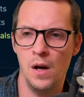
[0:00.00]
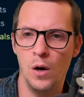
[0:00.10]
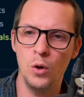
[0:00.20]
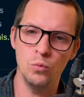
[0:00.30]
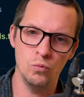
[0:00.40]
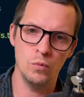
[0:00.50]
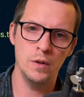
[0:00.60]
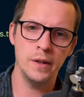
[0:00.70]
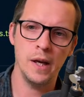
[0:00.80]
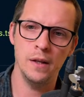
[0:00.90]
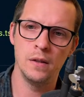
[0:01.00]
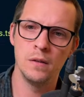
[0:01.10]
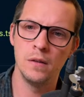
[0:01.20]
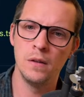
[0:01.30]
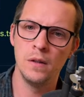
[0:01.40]
Oh, okay.
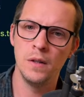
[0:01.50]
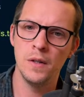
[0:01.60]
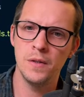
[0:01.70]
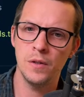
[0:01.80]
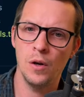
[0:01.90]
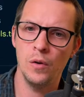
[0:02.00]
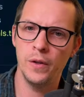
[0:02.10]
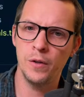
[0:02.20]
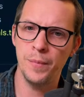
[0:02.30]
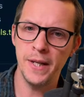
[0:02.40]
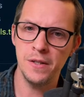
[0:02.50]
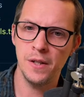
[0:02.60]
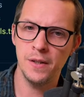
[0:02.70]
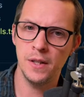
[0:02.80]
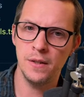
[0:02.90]
So the command
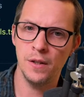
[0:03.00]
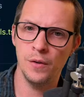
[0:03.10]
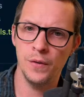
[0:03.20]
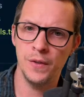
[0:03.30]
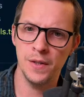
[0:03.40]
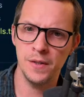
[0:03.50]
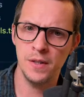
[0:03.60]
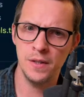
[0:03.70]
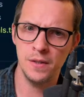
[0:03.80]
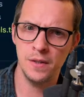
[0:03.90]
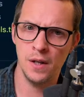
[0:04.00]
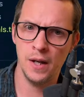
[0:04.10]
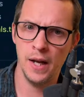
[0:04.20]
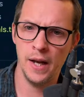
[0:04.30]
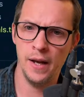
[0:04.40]
shell DTO doesn't
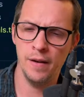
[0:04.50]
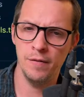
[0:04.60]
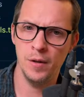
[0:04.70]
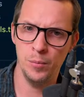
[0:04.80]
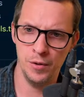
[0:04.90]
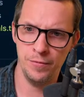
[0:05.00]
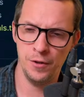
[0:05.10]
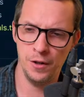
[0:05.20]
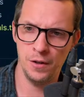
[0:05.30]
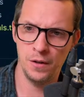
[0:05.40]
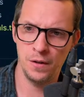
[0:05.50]
necessarily have a buffer.